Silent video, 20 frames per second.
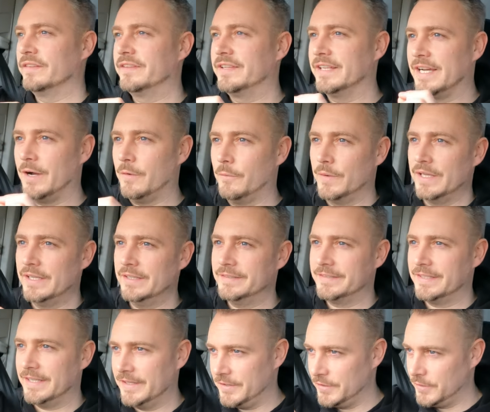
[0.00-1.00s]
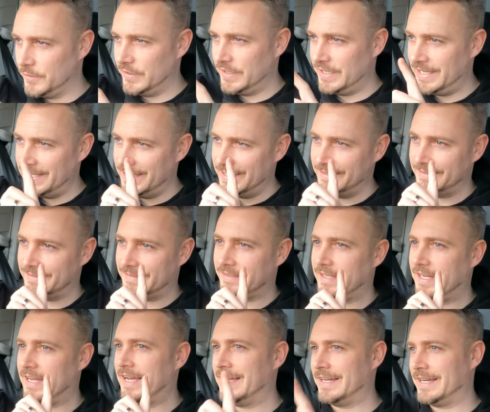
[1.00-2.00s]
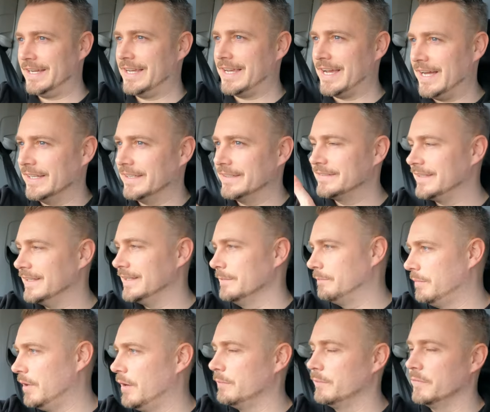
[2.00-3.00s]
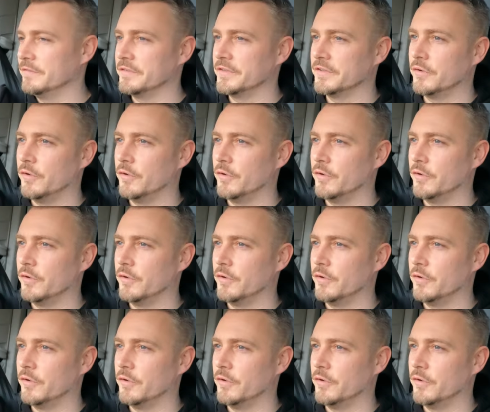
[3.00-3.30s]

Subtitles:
thing I will say though is I can kind of see the bottom of it